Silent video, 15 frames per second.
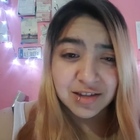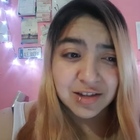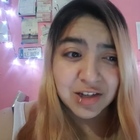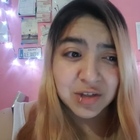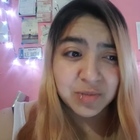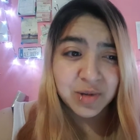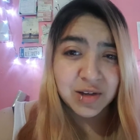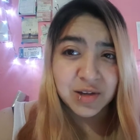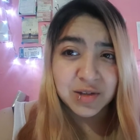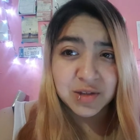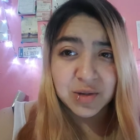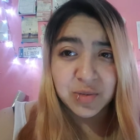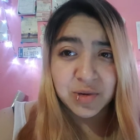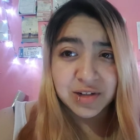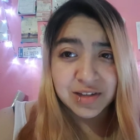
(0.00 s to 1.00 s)
just because
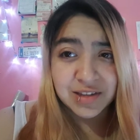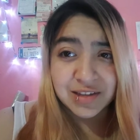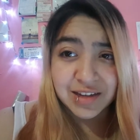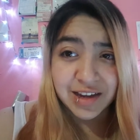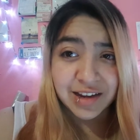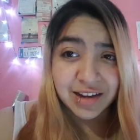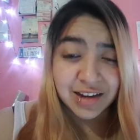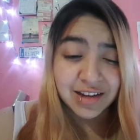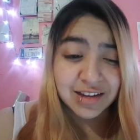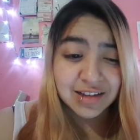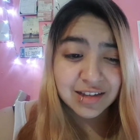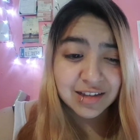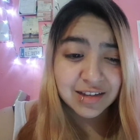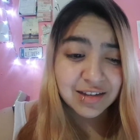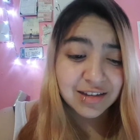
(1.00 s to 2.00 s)
someone is saying
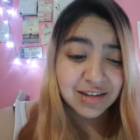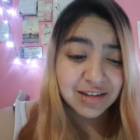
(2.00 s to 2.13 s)
it.